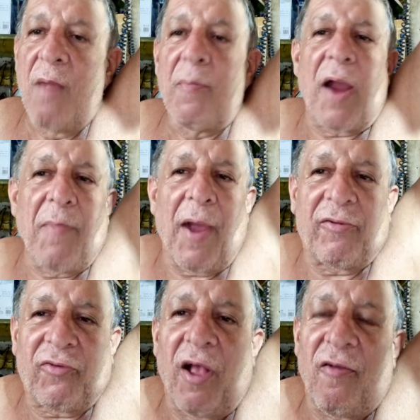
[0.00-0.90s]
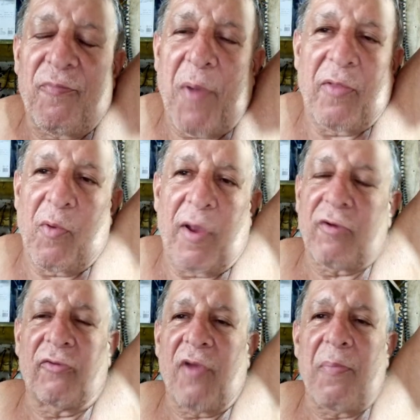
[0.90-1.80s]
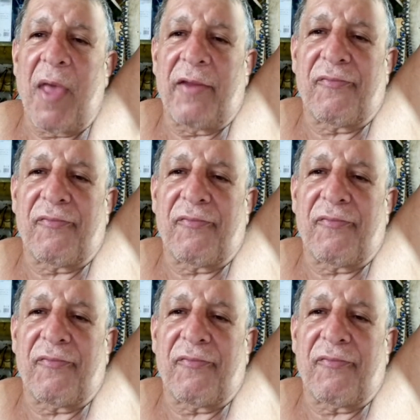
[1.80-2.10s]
By myself, by the way, because I'm not